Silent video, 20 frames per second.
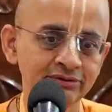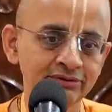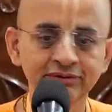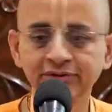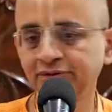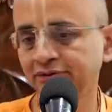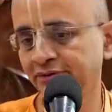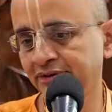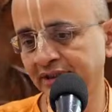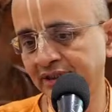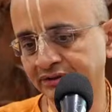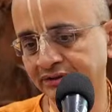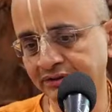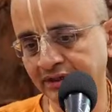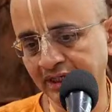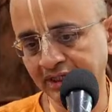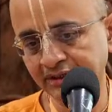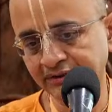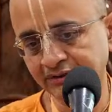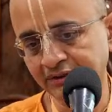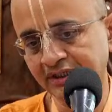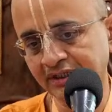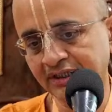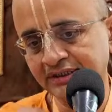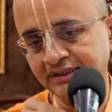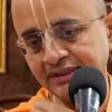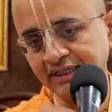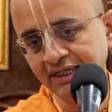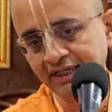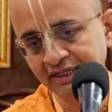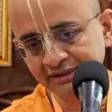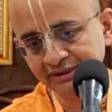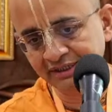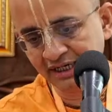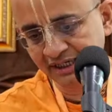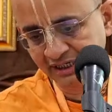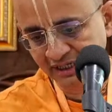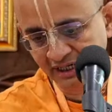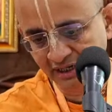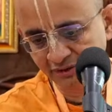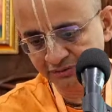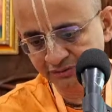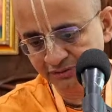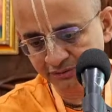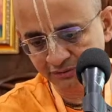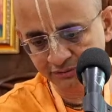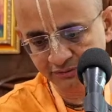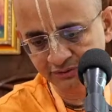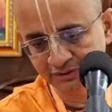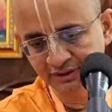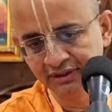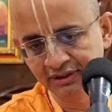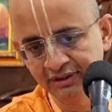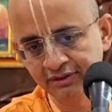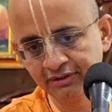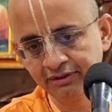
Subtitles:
So he is trying to understand exactly how to